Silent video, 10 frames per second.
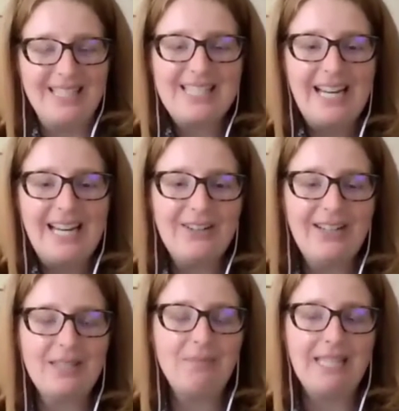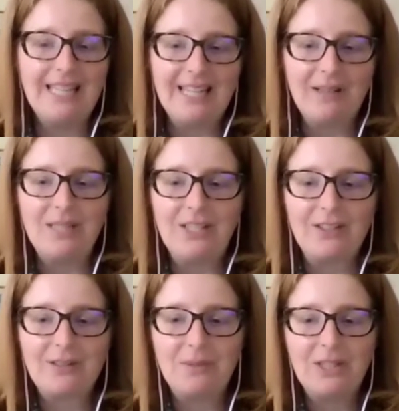it's tighter at the okay. beginning when
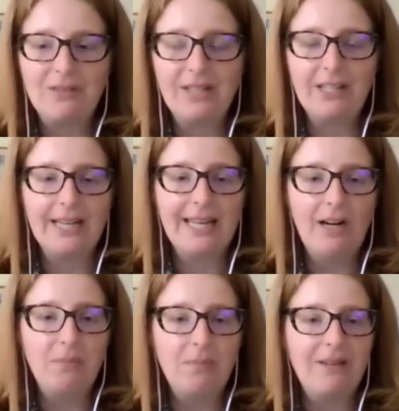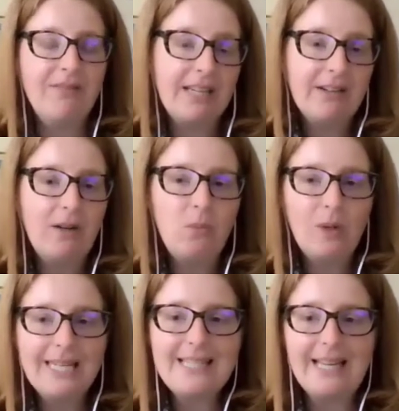you're when you're figuring it out, but figure out
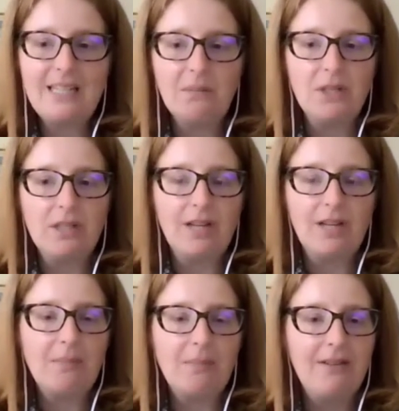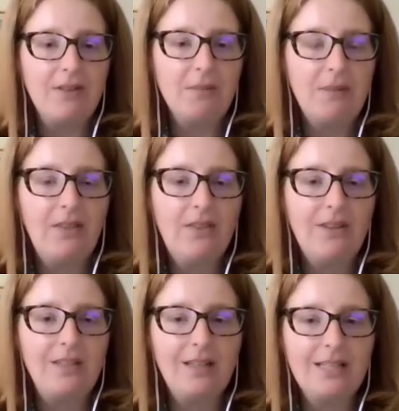what is that number you've got to pay every month
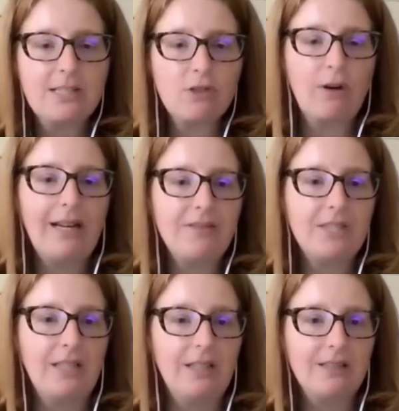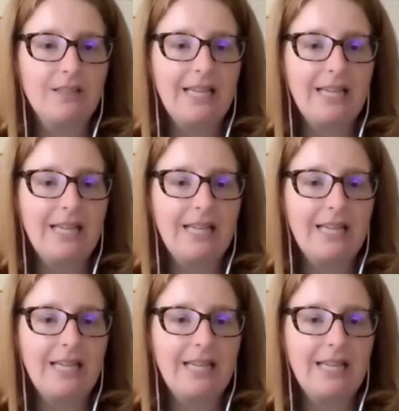and and strive to mm-hmm.